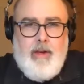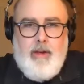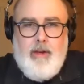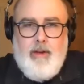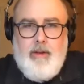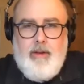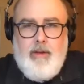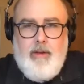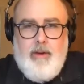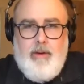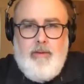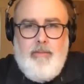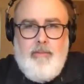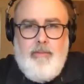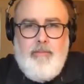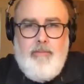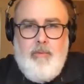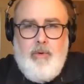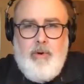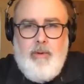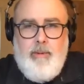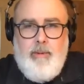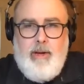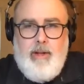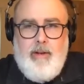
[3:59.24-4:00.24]
good deal.
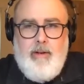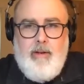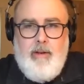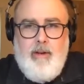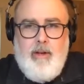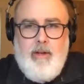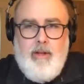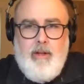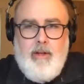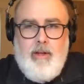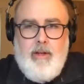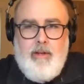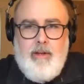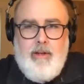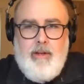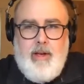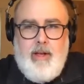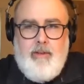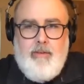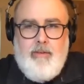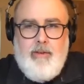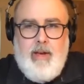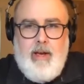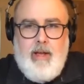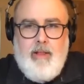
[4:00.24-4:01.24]
What about Neela,
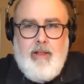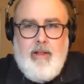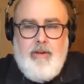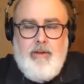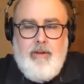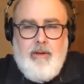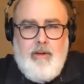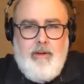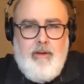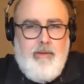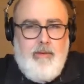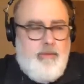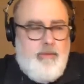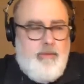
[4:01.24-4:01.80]
Tess, Kyla? Do y'all use